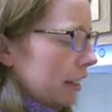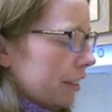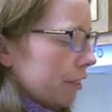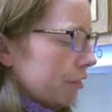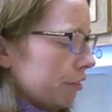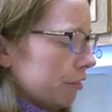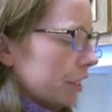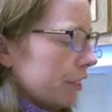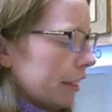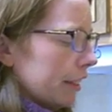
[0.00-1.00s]
Though
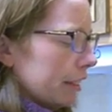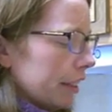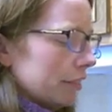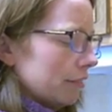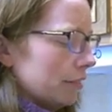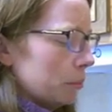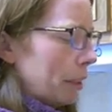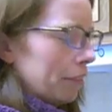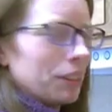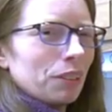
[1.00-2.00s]
theoretically,
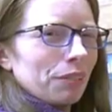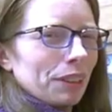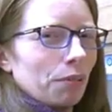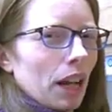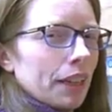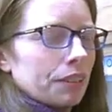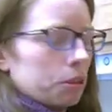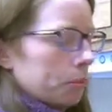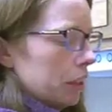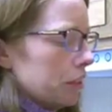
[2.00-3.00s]
brownies don't really rise
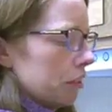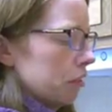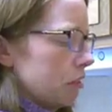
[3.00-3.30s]
too much.